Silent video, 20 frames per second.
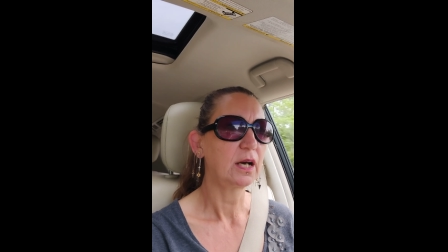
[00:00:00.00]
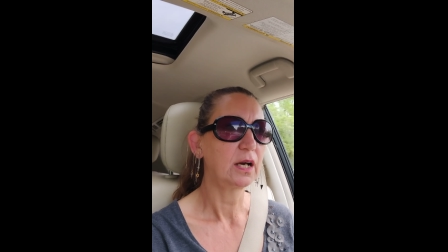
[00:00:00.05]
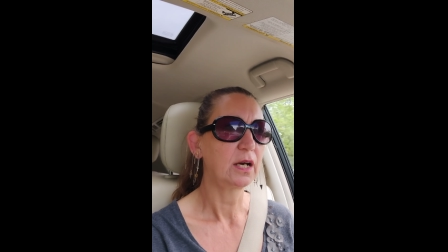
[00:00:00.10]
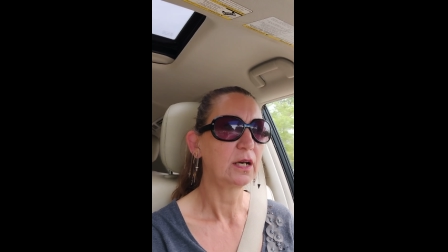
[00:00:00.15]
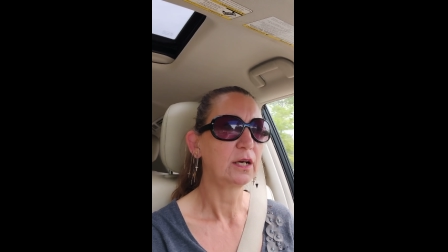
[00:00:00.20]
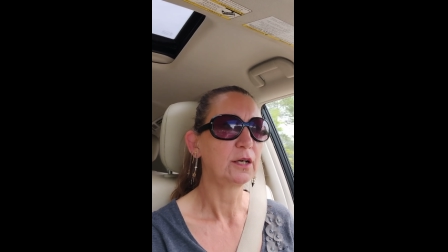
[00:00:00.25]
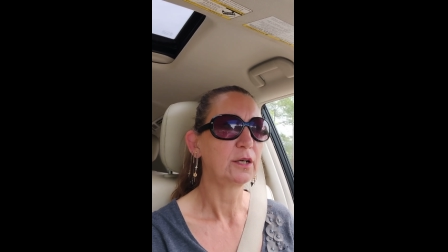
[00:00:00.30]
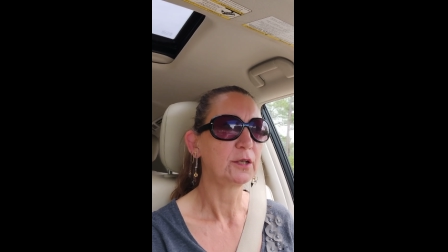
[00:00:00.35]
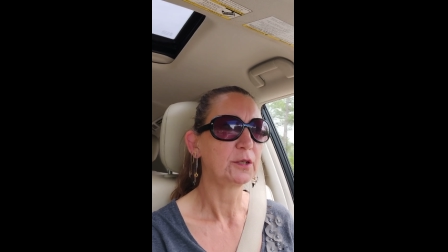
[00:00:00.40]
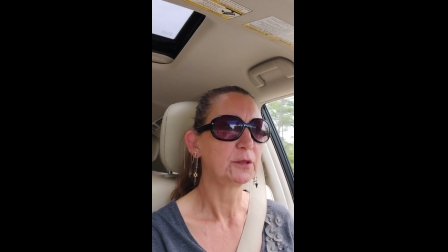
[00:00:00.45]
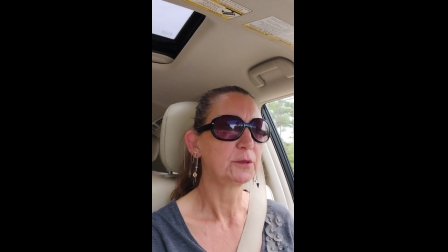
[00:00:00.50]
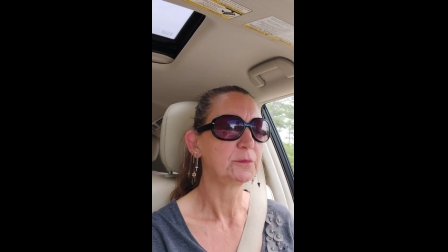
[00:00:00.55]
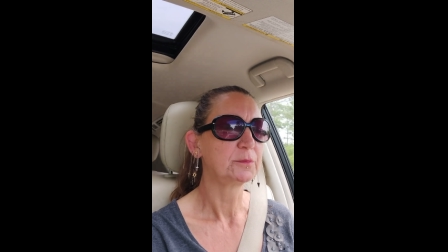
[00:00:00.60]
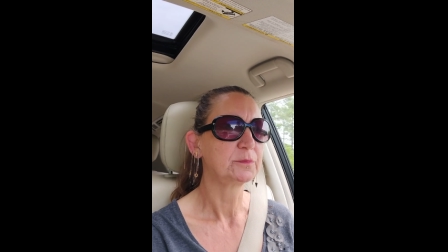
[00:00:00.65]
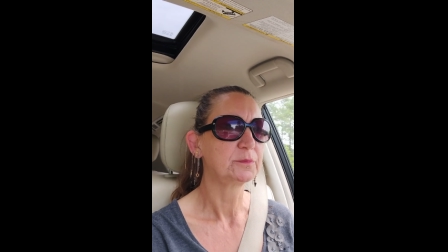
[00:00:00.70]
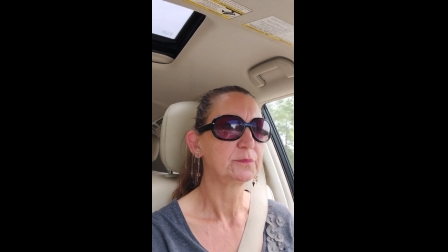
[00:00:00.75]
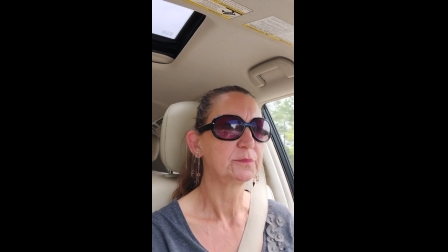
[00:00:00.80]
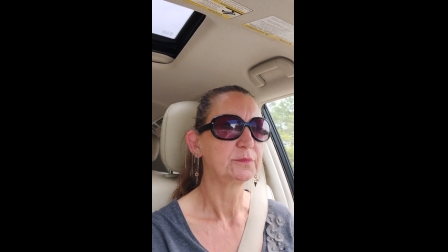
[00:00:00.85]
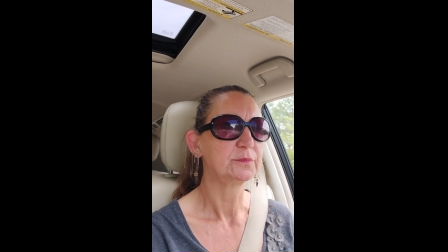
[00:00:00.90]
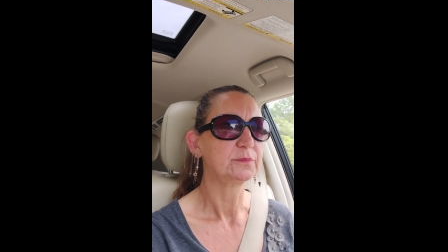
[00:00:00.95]

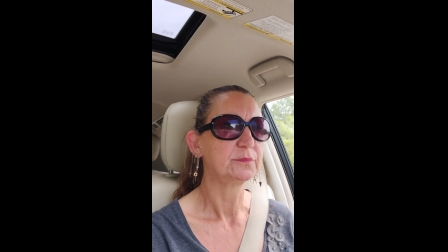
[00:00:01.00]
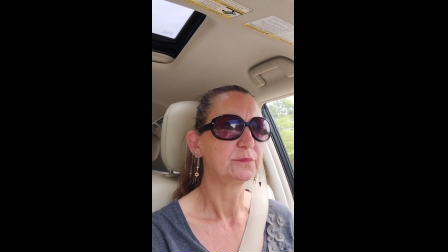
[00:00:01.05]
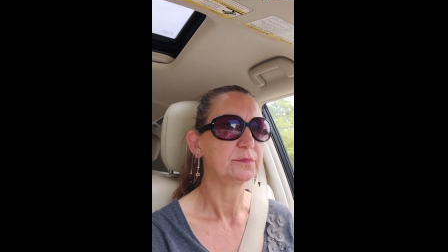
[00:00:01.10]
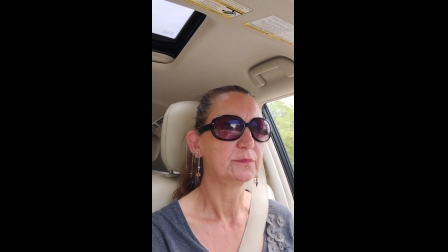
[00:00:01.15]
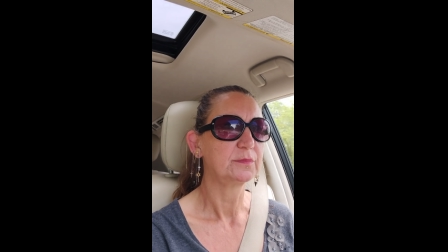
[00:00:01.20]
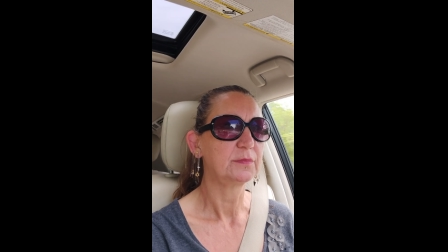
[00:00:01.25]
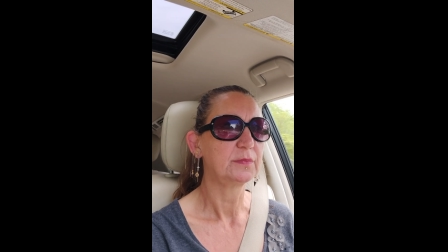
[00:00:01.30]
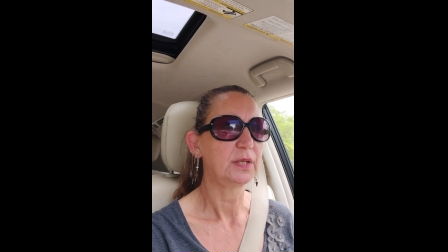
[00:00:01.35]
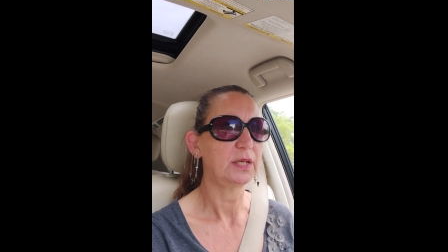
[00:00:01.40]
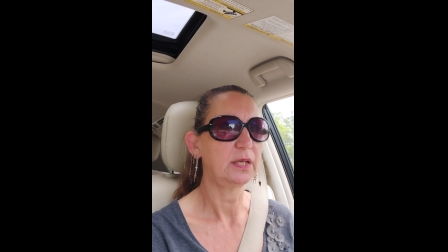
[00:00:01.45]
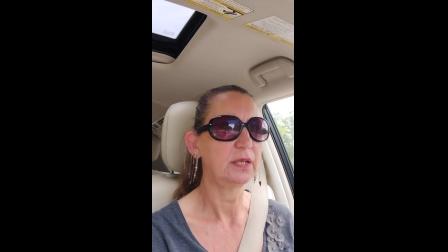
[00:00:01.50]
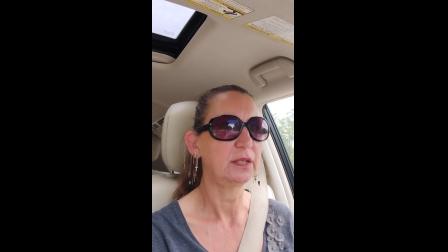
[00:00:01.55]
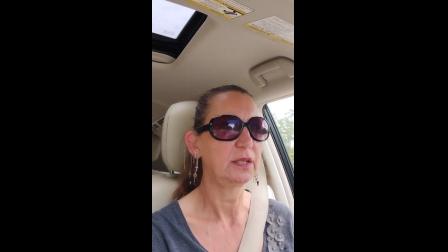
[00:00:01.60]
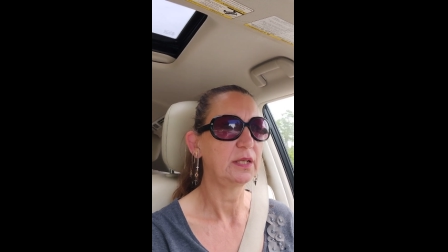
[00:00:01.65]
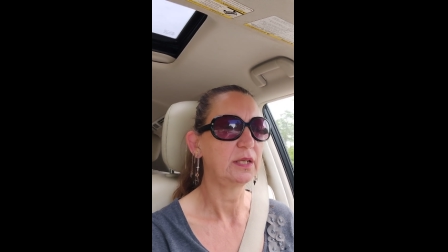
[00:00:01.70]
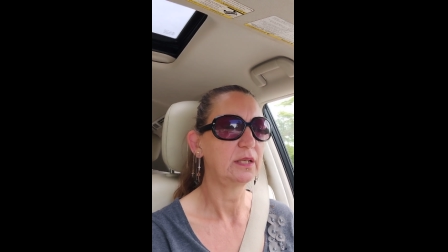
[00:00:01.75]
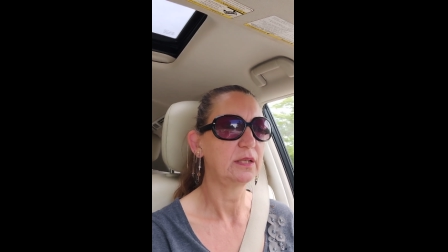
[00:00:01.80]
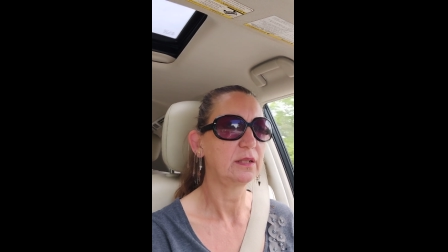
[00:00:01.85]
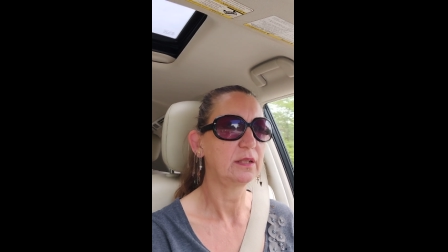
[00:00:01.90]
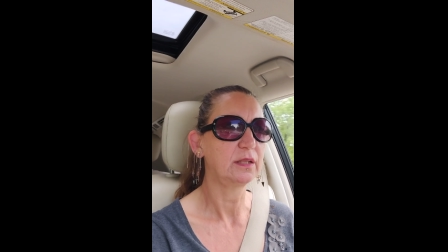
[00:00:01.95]
um, in,
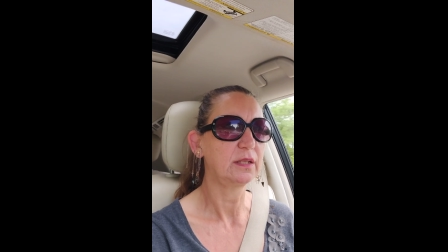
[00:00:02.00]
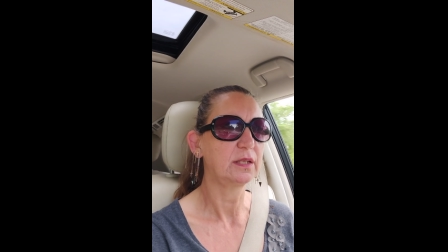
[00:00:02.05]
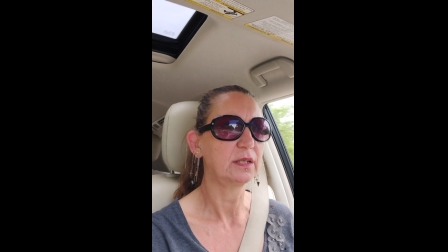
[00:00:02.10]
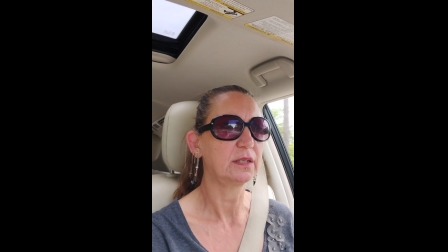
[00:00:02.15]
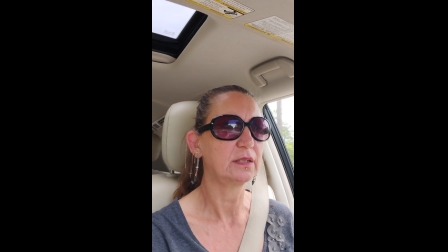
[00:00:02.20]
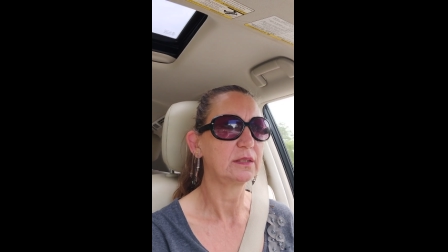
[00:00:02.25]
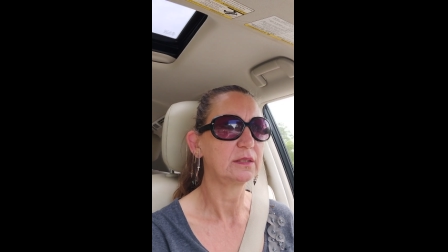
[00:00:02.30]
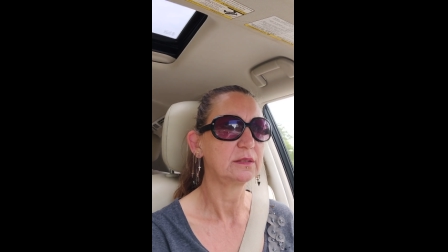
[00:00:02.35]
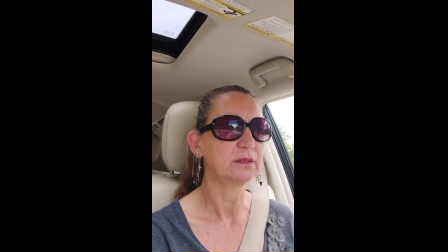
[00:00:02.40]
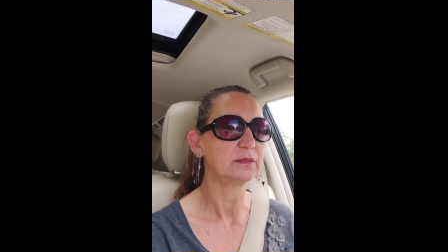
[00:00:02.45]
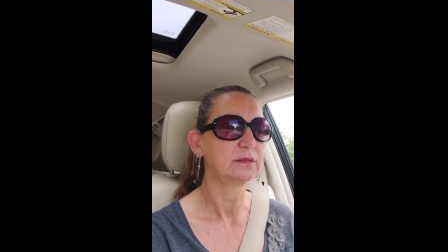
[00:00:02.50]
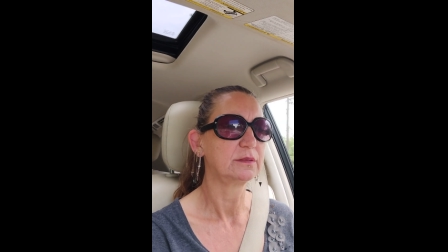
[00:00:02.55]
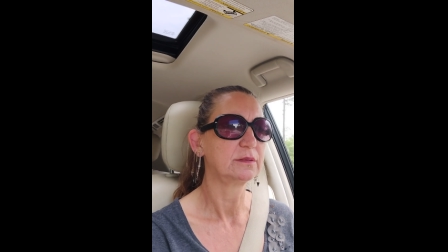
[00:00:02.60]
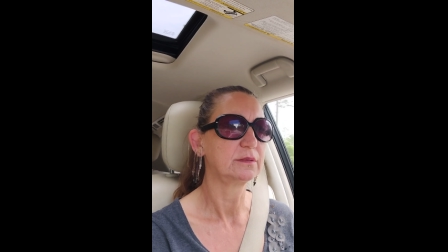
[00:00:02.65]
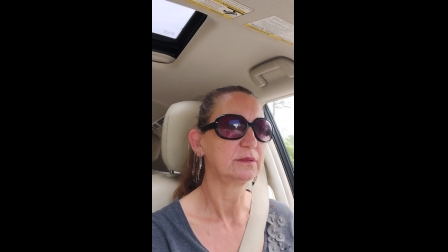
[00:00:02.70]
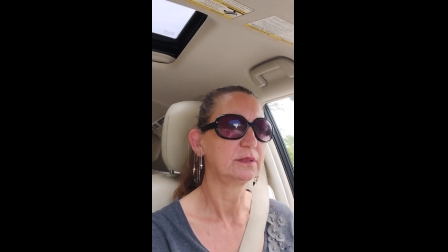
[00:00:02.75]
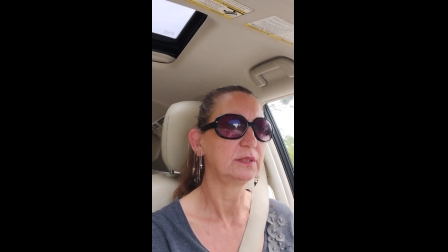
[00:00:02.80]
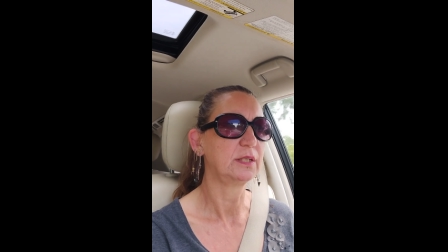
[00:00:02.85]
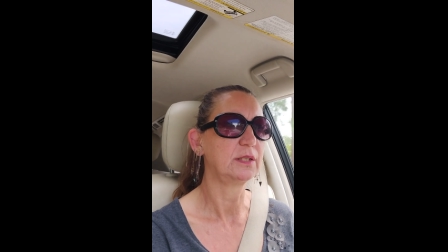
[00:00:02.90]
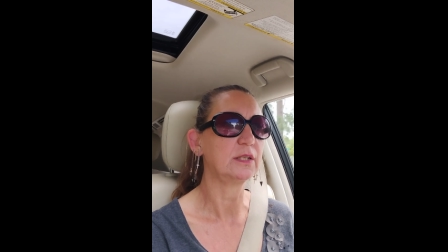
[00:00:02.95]
in the
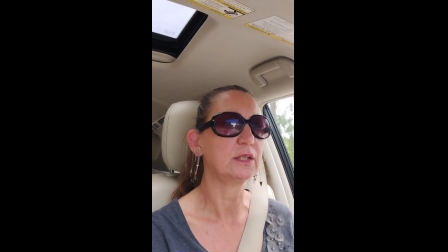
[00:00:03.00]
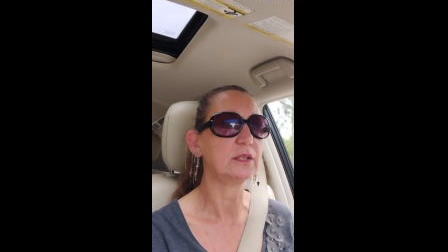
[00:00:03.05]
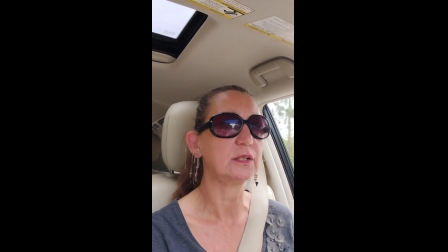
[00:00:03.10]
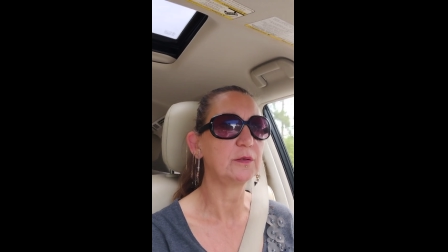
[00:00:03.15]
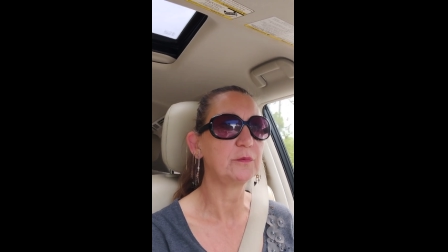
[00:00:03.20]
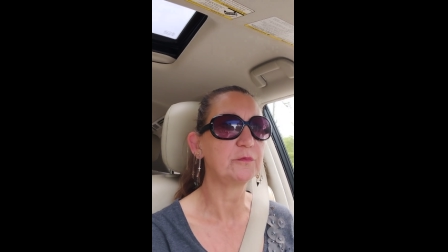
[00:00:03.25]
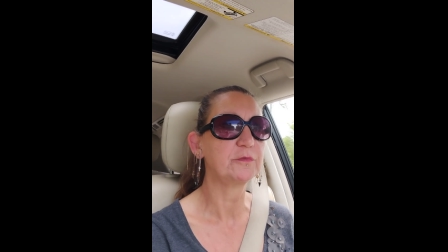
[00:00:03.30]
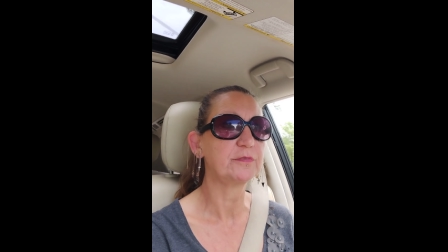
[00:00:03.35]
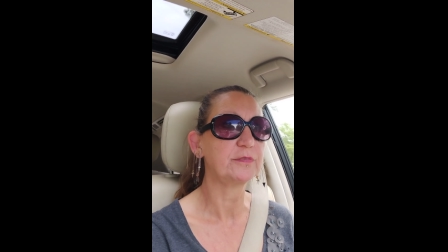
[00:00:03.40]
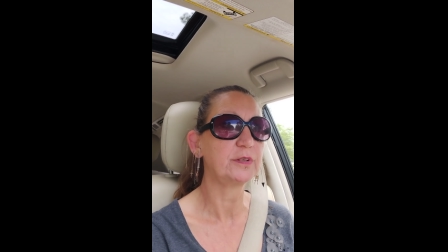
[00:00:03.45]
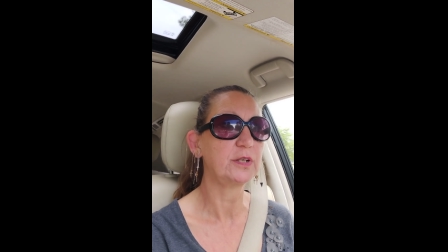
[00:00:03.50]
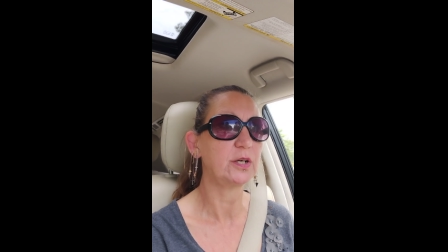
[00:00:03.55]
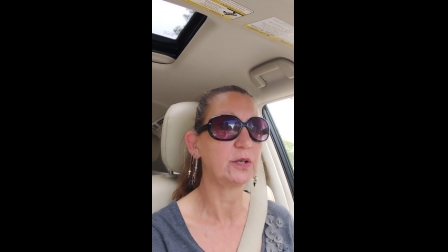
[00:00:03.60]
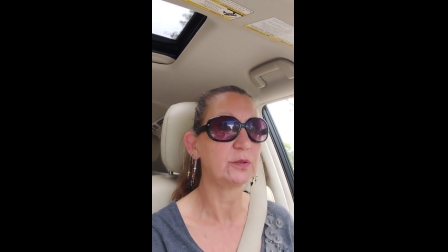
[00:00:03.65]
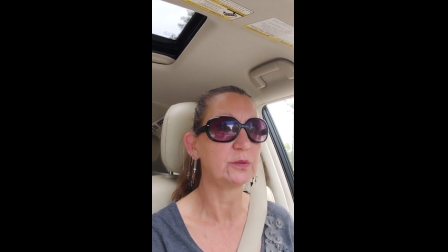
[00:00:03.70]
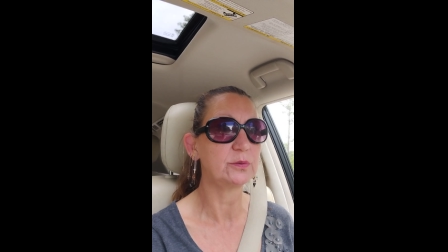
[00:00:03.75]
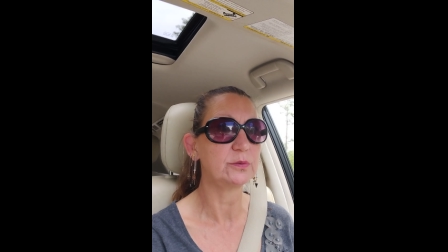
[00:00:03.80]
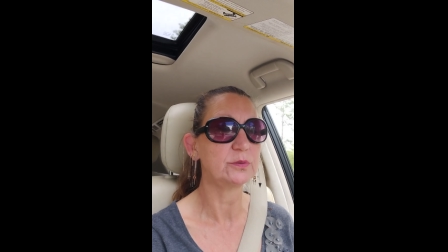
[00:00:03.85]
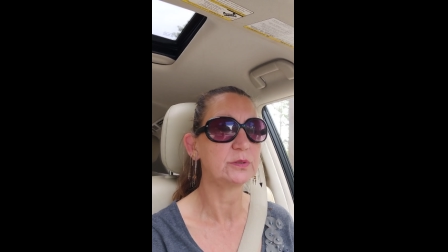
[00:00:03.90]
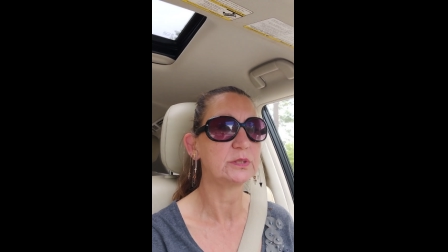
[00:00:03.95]
in the lymph
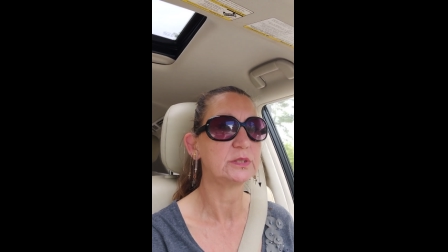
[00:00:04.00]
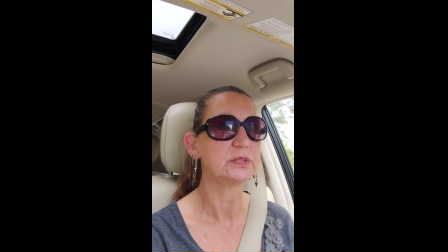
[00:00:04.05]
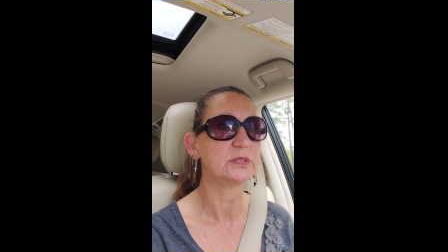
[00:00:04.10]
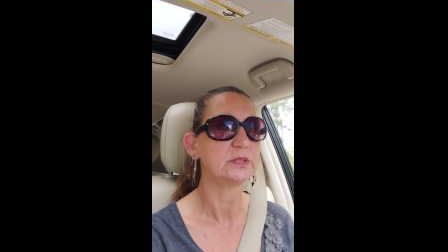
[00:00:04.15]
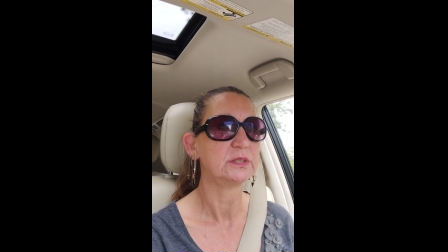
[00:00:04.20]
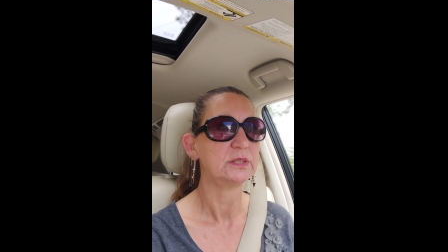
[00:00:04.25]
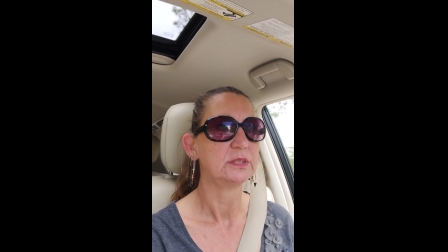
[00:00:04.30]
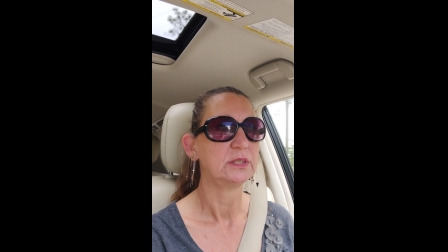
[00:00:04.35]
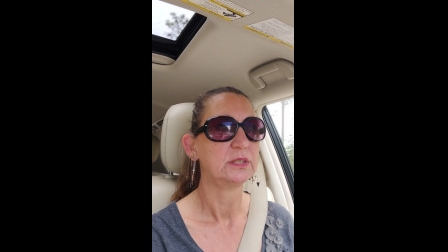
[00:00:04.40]
nodes.